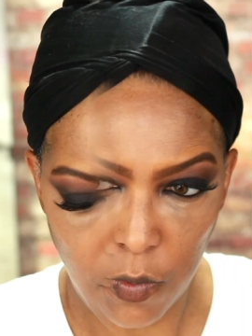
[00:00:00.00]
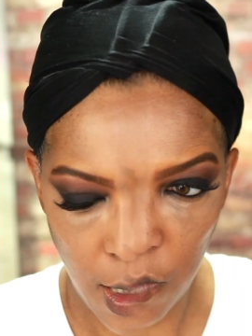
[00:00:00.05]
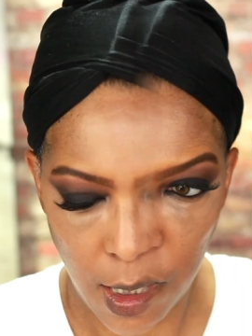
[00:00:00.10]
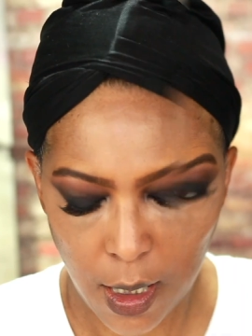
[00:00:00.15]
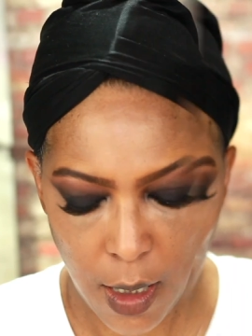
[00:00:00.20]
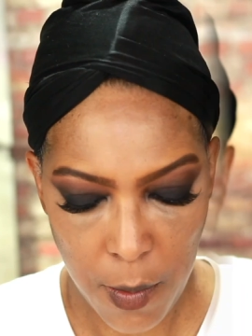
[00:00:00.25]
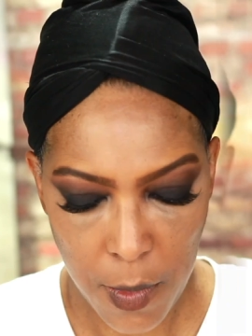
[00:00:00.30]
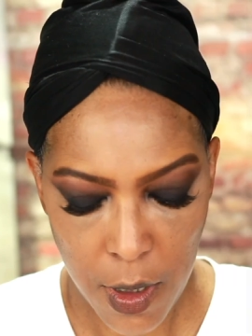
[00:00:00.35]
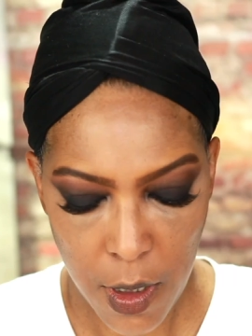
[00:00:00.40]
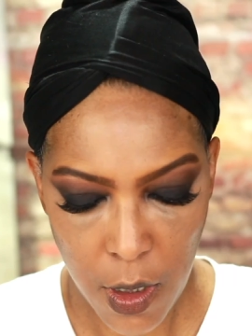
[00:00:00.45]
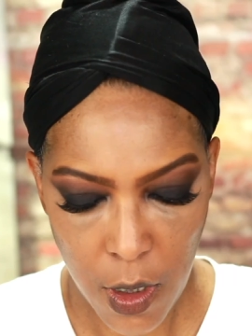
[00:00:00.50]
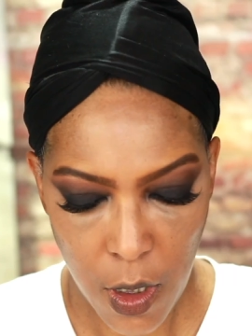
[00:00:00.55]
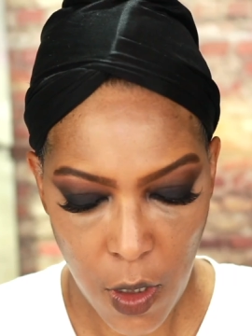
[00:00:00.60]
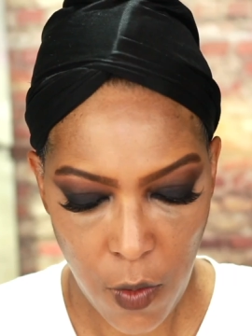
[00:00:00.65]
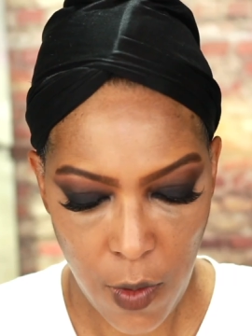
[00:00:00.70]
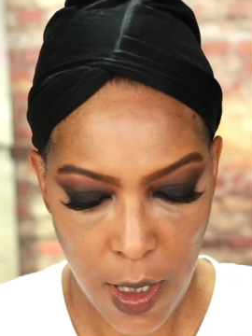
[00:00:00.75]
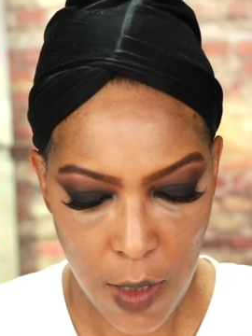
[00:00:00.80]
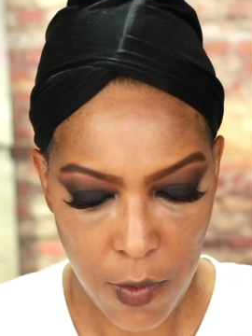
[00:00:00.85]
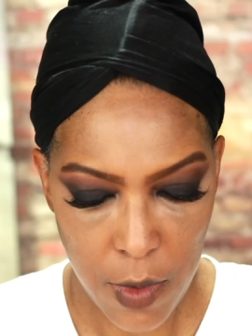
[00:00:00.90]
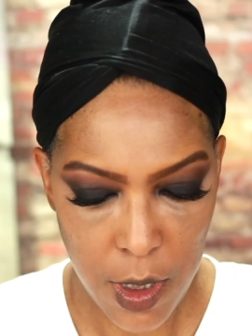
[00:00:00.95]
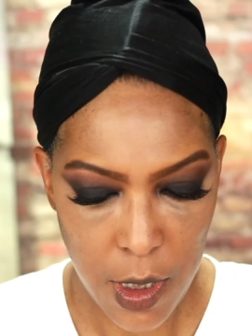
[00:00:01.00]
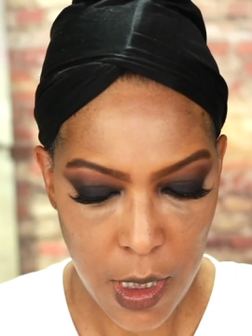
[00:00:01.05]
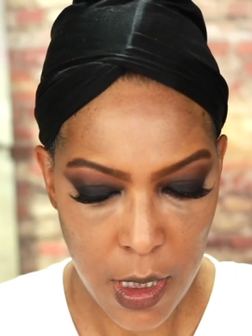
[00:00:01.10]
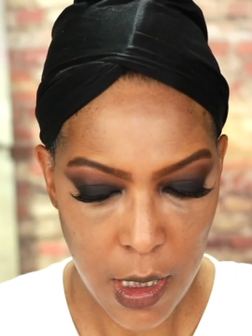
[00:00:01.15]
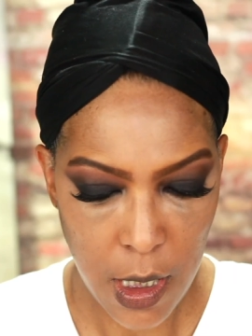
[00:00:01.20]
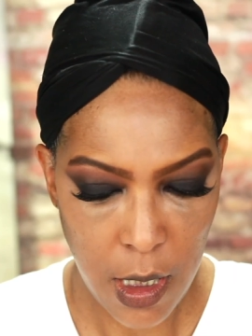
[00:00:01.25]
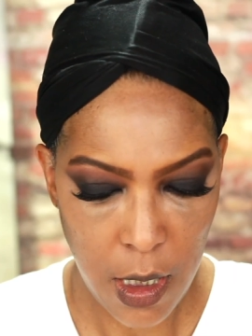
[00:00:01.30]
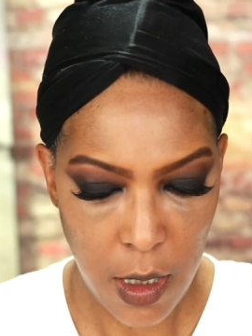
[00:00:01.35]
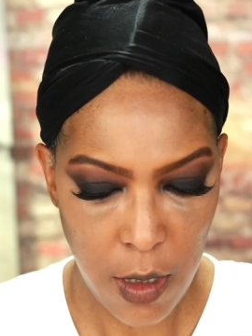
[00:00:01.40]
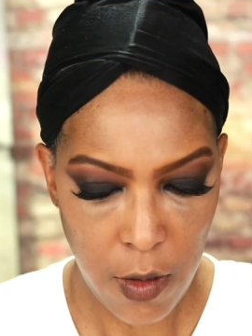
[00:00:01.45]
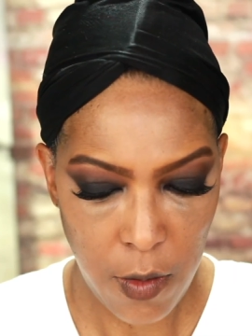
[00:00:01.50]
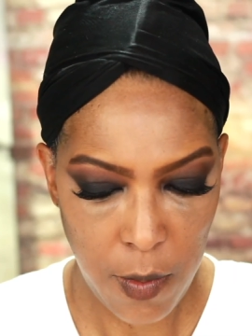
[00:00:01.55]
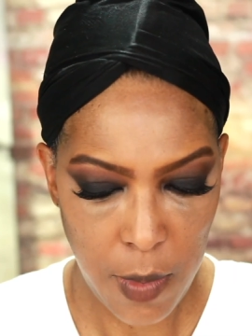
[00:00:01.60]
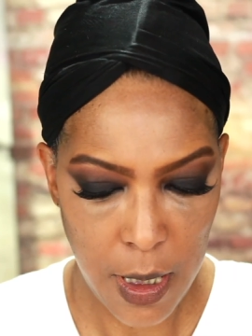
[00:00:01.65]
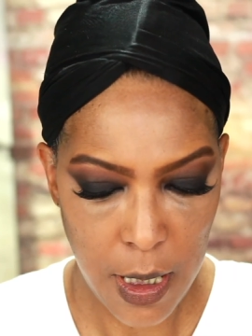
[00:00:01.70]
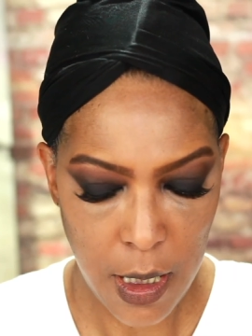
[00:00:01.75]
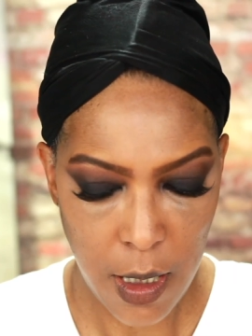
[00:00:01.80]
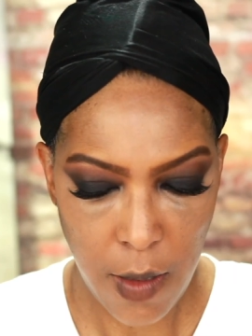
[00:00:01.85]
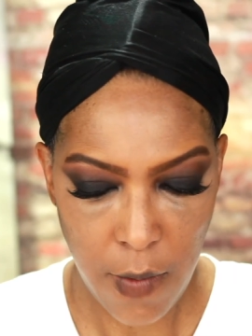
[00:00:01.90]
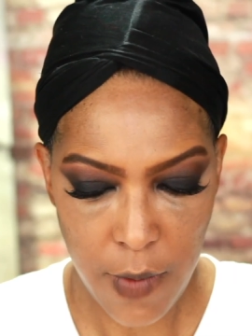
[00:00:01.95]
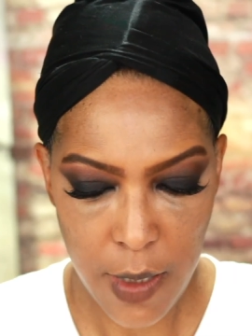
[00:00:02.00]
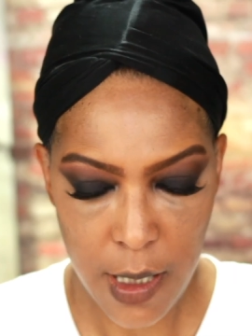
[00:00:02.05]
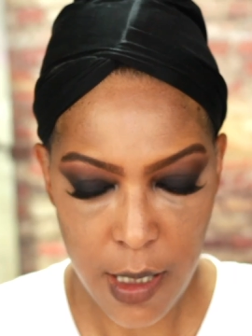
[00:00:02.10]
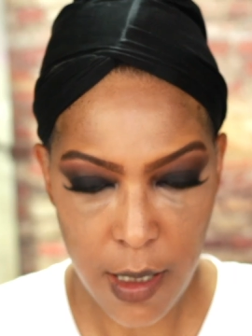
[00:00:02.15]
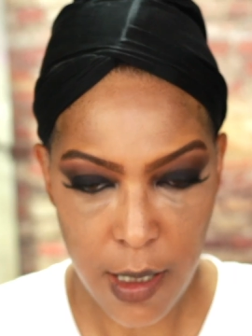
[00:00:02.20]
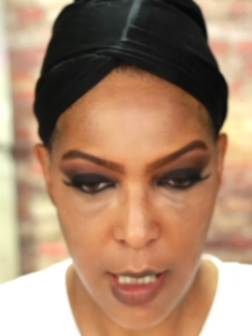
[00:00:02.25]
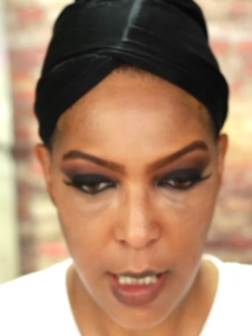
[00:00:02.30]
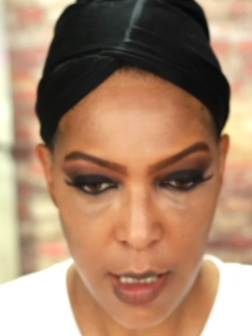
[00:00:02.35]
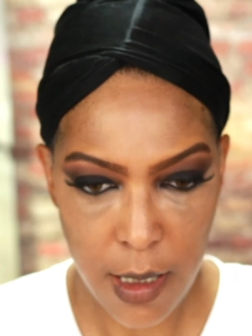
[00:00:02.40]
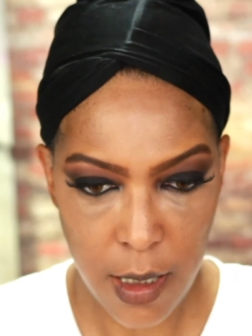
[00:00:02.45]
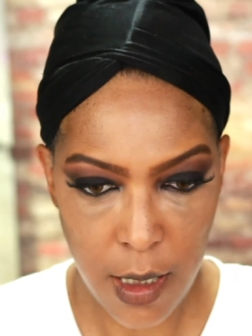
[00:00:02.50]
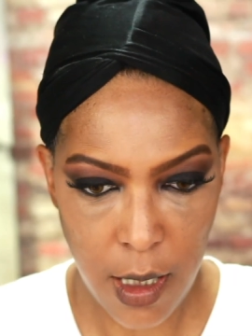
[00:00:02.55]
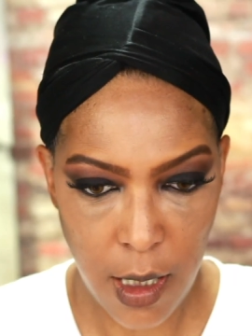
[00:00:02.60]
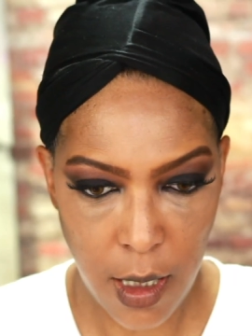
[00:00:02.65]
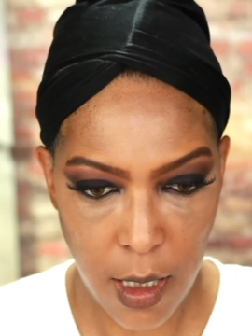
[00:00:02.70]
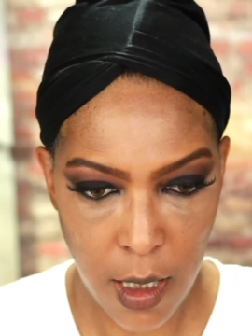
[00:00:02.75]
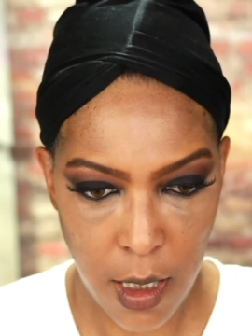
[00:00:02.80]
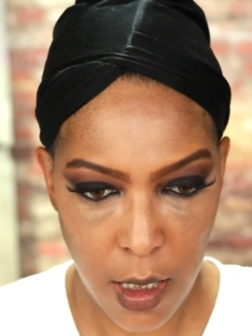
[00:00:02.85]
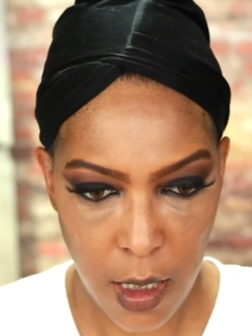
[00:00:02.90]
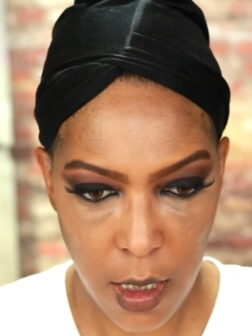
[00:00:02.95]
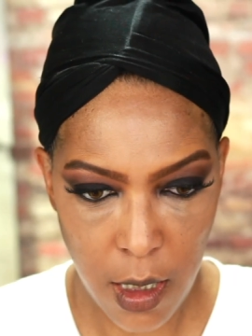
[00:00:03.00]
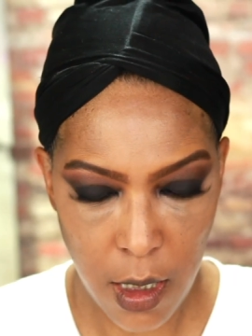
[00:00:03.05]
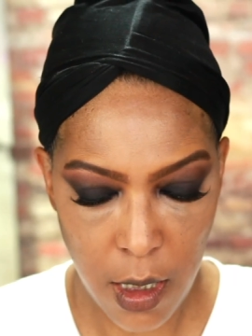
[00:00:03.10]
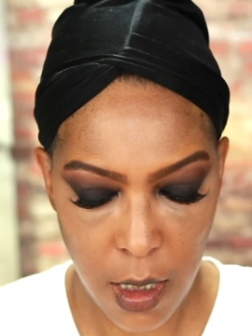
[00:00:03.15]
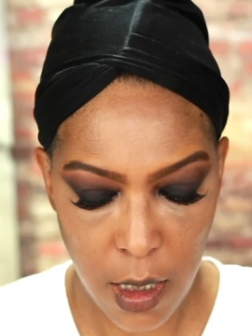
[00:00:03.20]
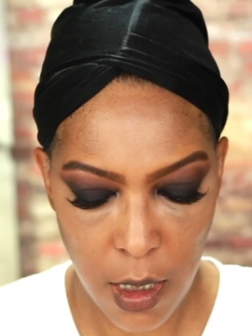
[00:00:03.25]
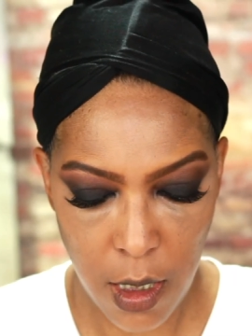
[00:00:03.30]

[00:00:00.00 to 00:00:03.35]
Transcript: And I'm going to go in with just a little bit of the C ten,